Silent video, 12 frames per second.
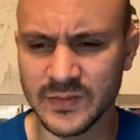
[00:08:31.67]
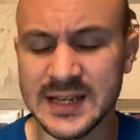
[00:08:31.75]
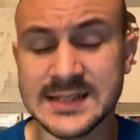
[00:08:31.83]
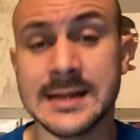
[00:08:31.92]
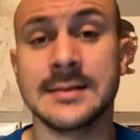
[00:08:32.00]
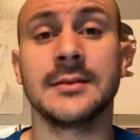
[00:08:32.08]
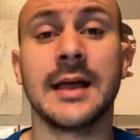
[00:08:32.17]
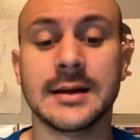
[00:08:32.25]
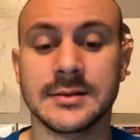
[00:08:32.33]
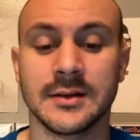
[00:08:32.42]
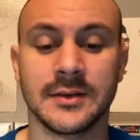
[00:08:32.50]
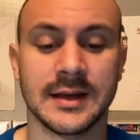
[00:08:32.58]
intellect
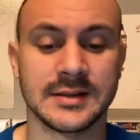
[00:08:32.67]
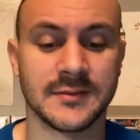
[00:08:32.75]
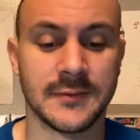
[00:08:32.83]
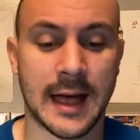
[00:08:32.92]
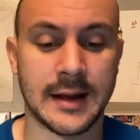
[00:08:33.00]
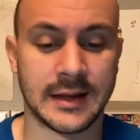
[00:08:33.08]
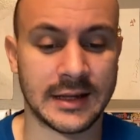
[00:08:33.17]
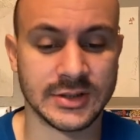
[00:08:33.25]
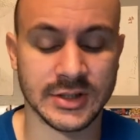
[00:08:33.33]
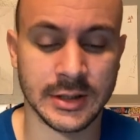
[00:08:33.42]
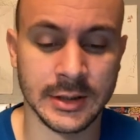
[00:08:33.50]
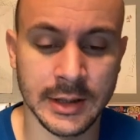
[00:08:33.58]
and things of that
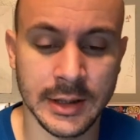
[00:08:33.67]
nature.